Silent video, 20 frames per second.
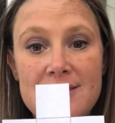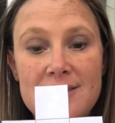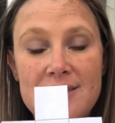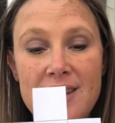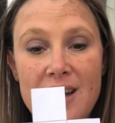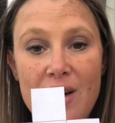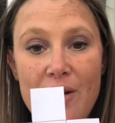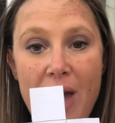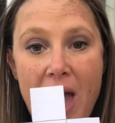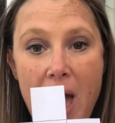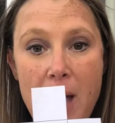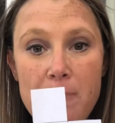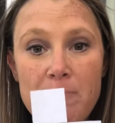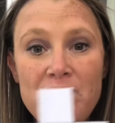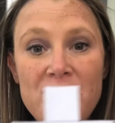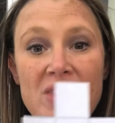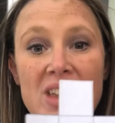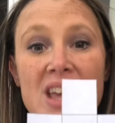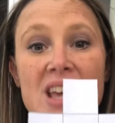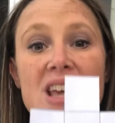okay?
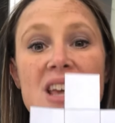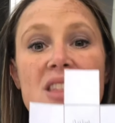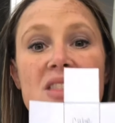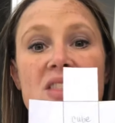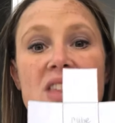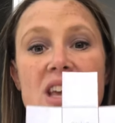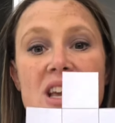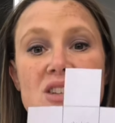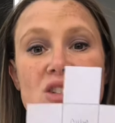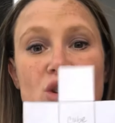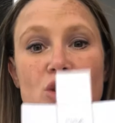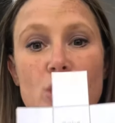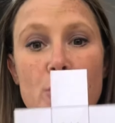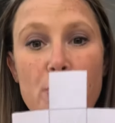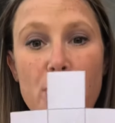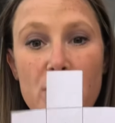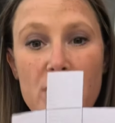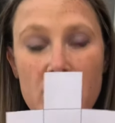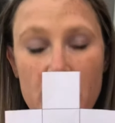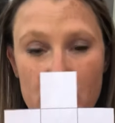These are the
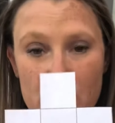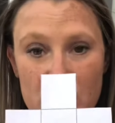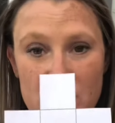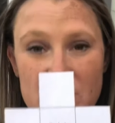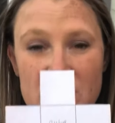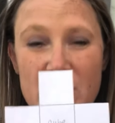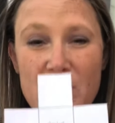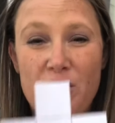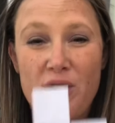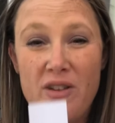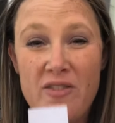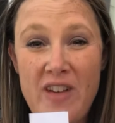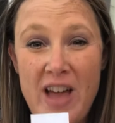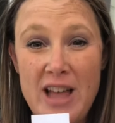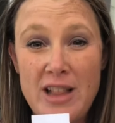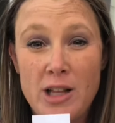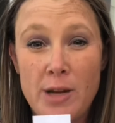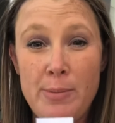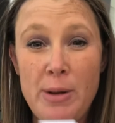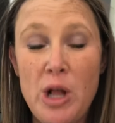printables that are
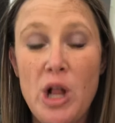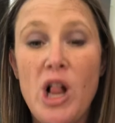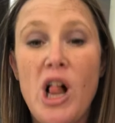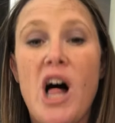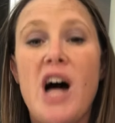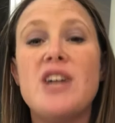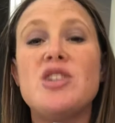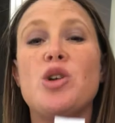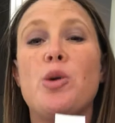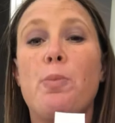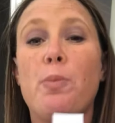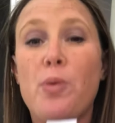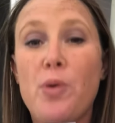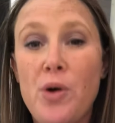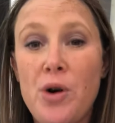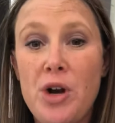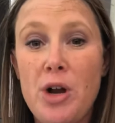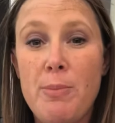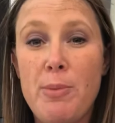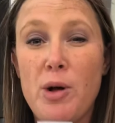available under
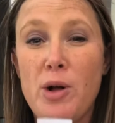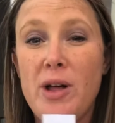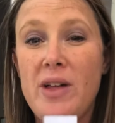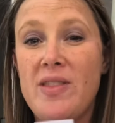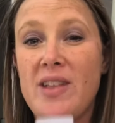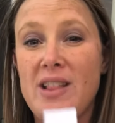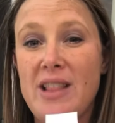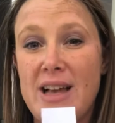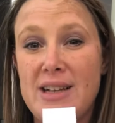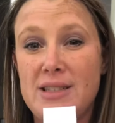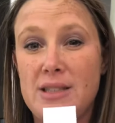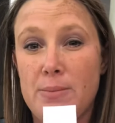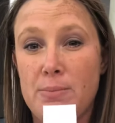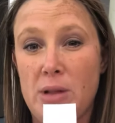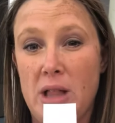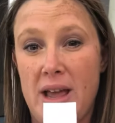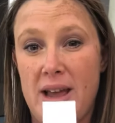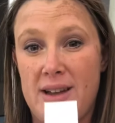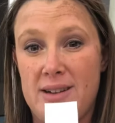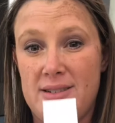printable in the lesson
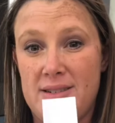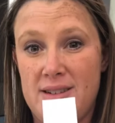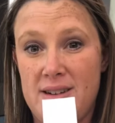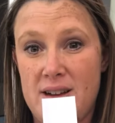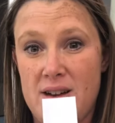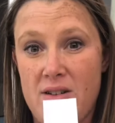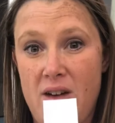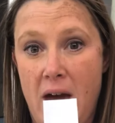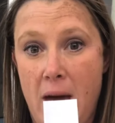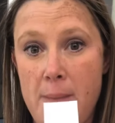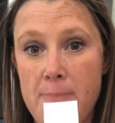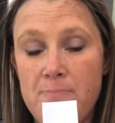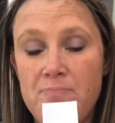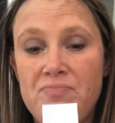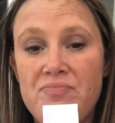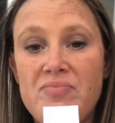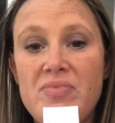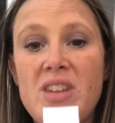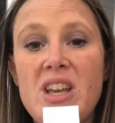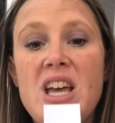plan, okay?
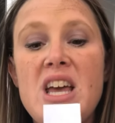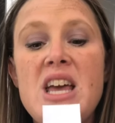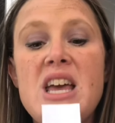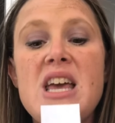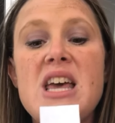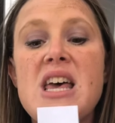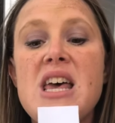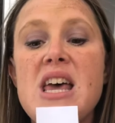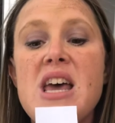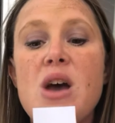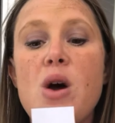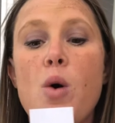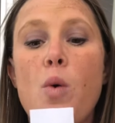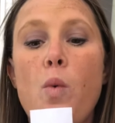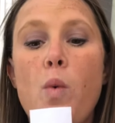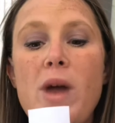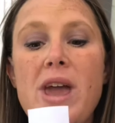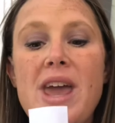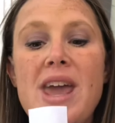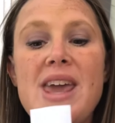
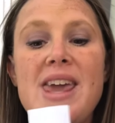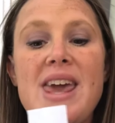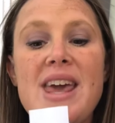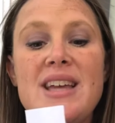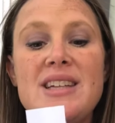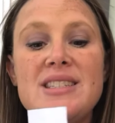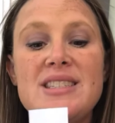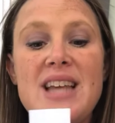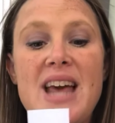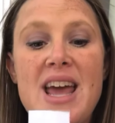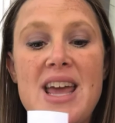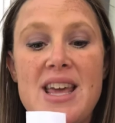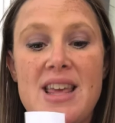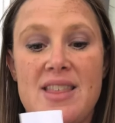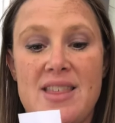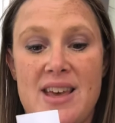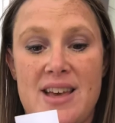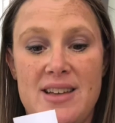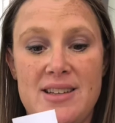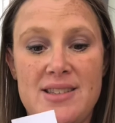We can take
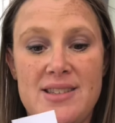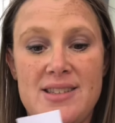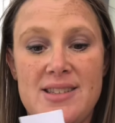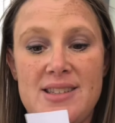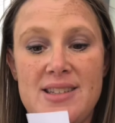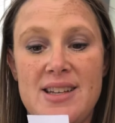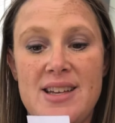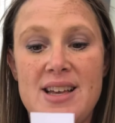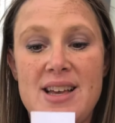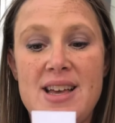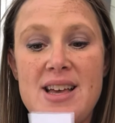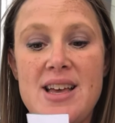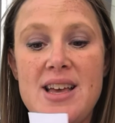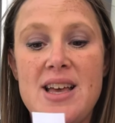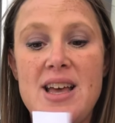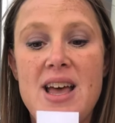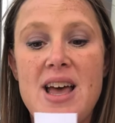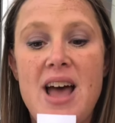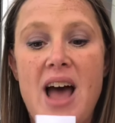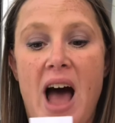this,
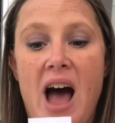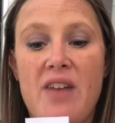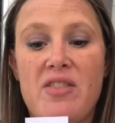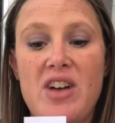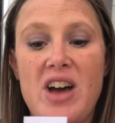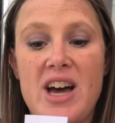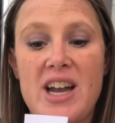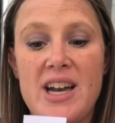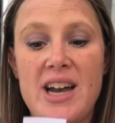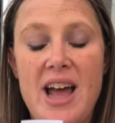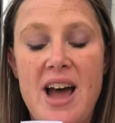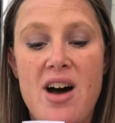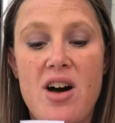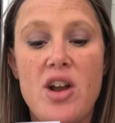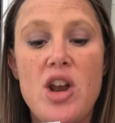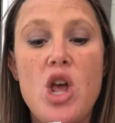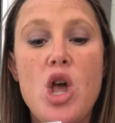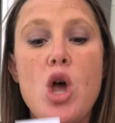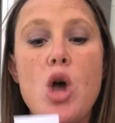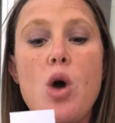I've cut it
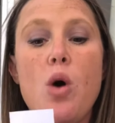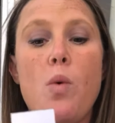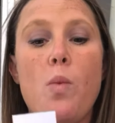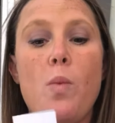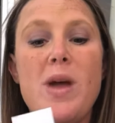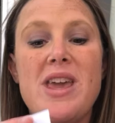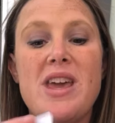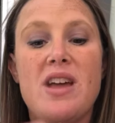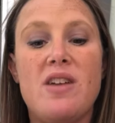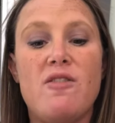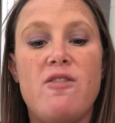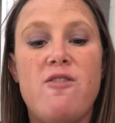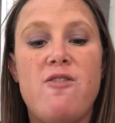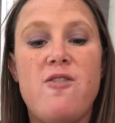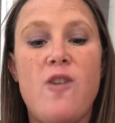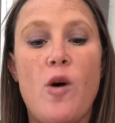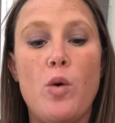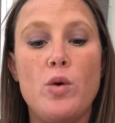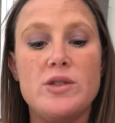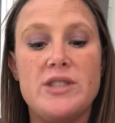out, we can
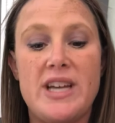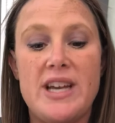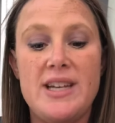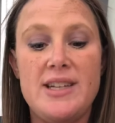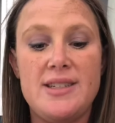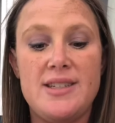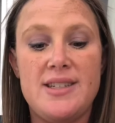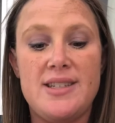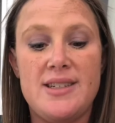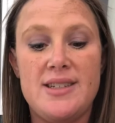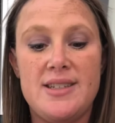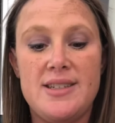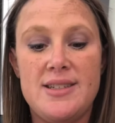fold it